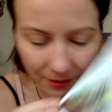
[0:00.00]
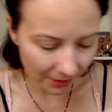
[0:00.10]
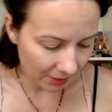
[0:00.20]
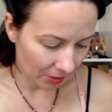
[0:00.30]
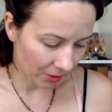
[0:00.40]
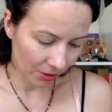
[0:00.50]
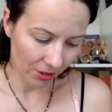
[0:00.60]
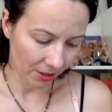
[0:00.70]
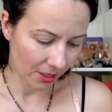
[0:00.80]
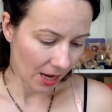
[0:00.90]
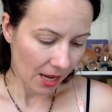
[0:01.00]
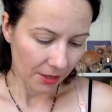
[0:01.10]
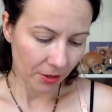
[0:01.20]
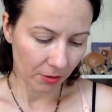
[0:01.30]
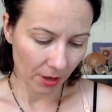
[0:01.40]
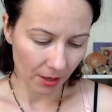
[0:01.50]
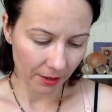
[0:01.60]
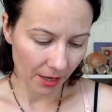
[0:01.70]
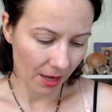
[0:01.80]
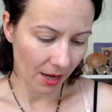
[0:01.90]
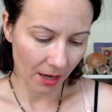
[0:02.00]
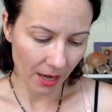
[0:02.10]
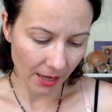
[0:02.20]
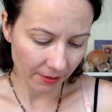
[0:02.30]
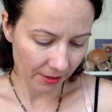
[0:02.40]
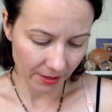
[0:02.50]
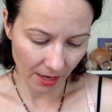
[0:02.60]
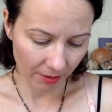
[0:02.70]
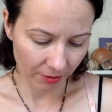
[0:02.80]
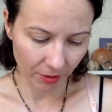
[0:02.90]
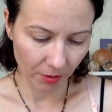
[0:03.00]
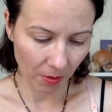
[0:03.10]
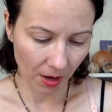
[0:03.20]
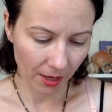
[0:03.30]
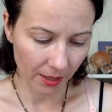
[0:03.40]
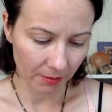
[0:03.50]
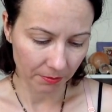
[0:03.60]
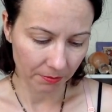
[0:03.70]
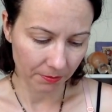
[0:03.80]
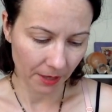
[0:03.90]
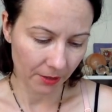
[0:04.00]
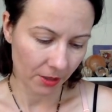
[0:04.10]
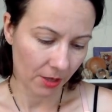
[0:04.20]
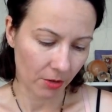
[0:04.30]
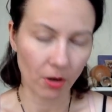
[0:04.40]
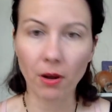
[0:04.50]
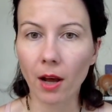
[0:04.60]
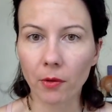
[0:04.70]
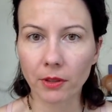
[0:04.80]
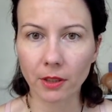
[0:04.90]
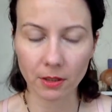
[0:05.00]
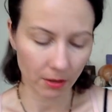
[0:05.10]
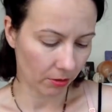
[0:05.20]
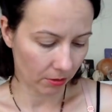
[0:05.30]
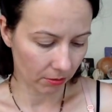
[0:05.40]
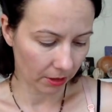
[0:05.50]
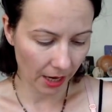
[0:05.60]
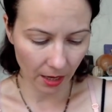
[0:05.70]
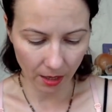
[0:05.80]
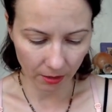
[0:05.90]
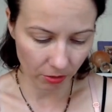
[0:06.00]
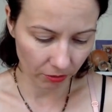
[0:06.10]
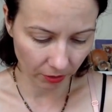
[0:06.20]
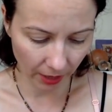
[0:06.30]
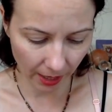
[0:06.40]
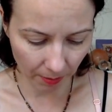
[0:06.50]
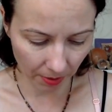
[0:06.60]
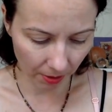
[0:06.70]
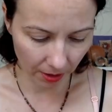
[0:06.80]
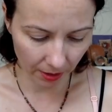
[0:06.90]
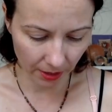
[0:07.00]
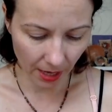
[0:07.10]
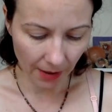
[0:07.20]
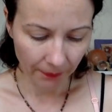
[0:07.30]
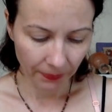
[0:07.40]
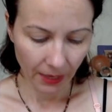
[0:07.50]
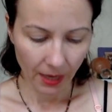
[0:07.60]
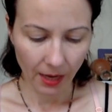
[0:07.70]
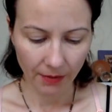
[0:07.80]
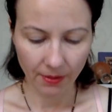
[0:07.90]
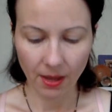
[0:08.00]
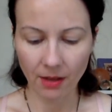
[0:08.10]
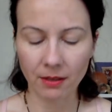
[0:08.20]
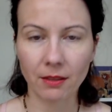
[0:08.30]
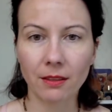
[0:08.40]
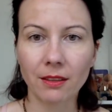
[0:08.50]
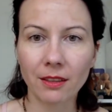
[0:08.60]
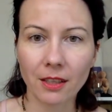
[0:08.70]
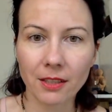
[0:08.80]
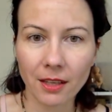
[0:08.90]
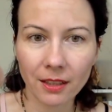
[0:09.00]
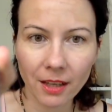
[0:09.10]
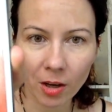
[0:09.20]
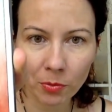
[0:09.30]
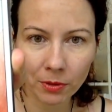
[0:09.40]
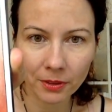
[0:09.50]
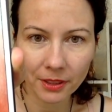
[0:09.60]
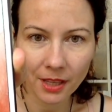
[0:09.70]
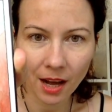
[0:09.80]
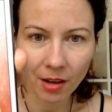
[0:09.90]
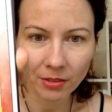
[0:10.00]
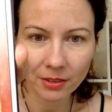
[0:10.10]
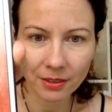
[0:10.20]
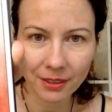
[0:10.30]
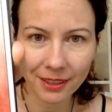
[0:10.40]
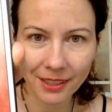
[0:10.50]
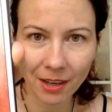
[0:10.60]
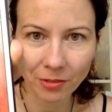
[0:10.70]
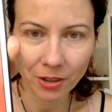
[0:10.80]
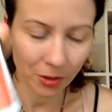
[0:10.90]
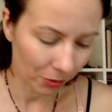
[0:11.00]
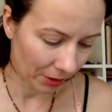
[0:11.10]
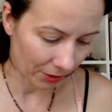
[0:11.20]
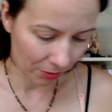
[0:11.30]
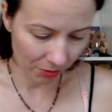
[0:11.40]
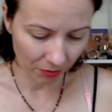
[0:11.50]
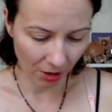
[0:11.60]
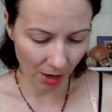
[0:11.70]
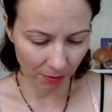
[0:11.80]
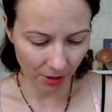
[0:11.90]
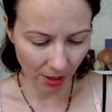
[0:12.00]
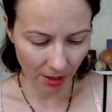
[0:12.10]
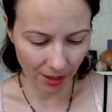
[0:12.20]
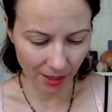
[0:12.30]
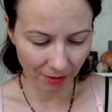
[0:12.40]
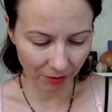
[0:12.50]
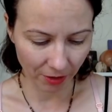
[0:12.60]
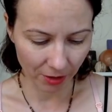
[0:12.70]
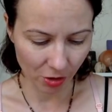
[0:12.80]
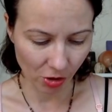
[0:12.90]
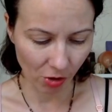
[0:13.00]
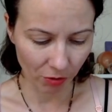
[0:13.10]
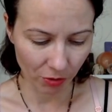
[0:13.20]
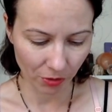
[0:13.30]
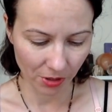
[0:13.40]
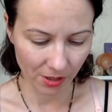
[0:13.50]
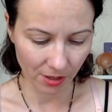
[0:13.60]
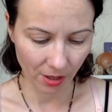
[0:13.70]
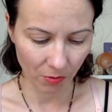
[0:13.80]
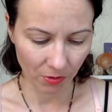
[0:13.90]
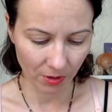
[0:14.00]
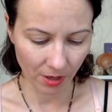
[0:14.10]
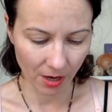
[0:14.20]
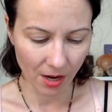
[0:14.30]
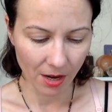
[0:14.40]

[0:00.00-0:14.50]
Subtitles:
It's gorgeous. So yeah, I had this deck for a while, and you know how it is. You get it, you forget about it, and then recently I pulled it out, and after doing those frames, I really feel drawn to it, and I want to,